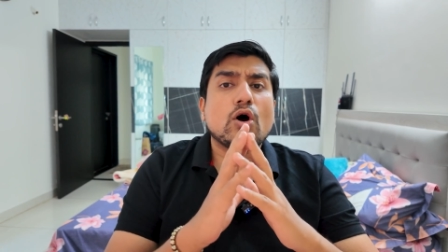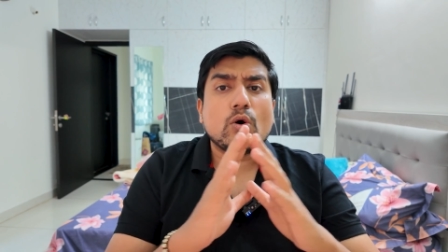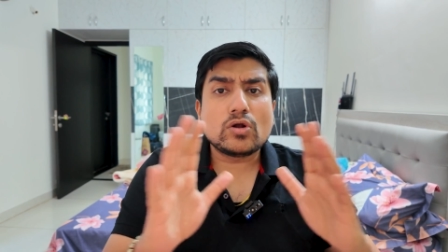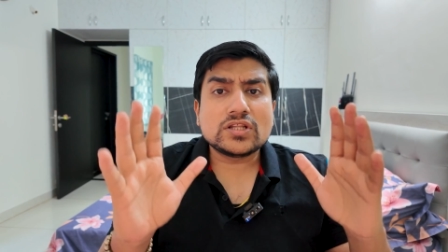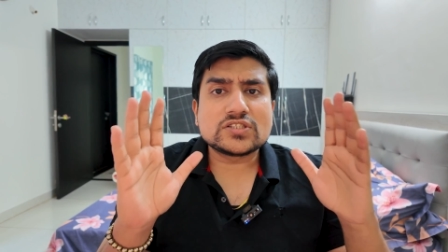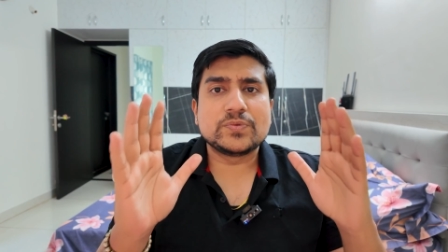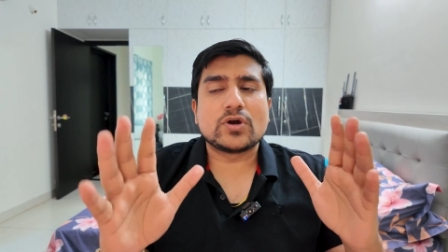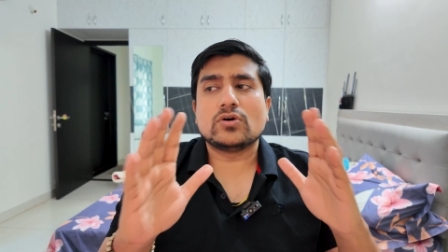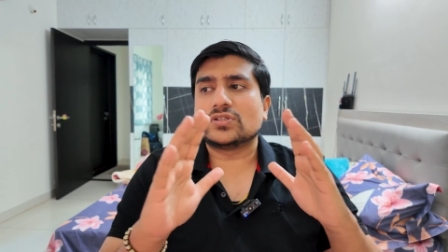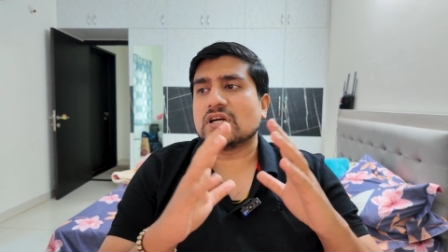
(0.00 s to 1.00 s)
All this
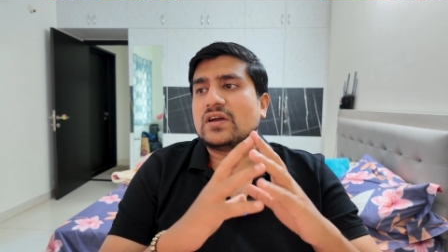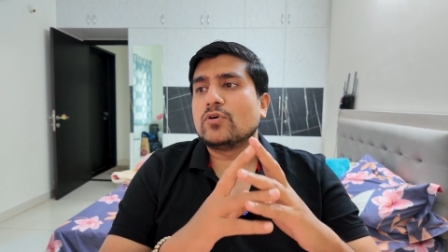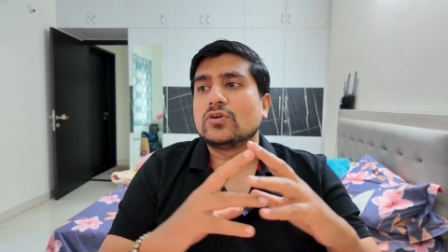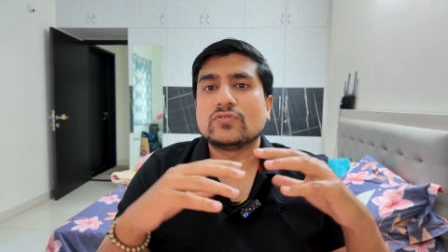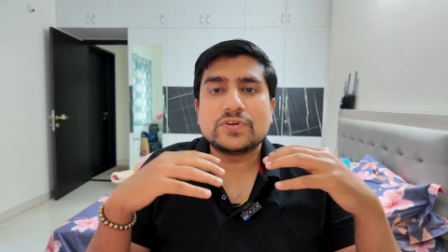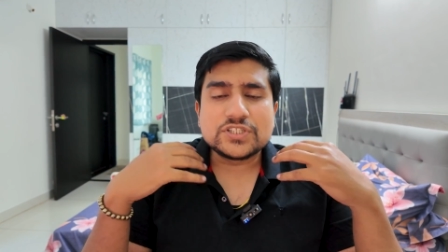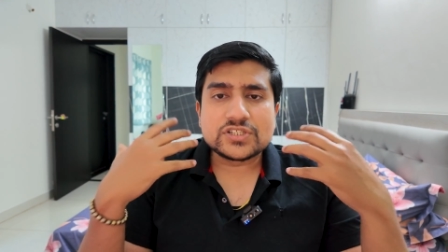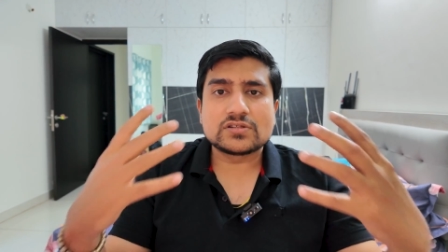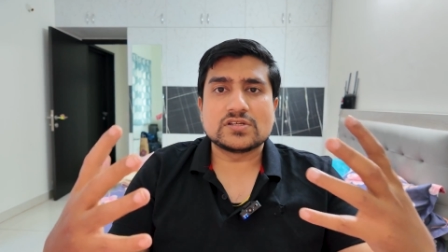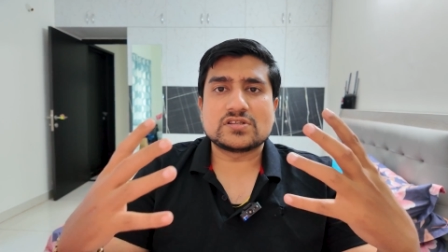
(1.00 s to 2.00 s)
because I want to
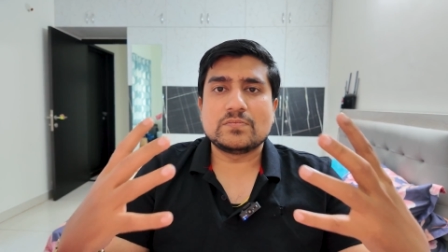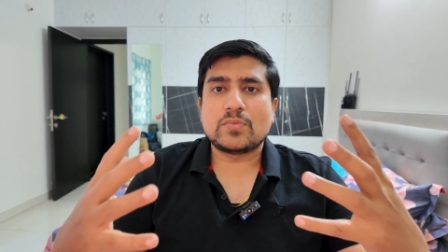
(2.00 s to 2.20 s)
feature this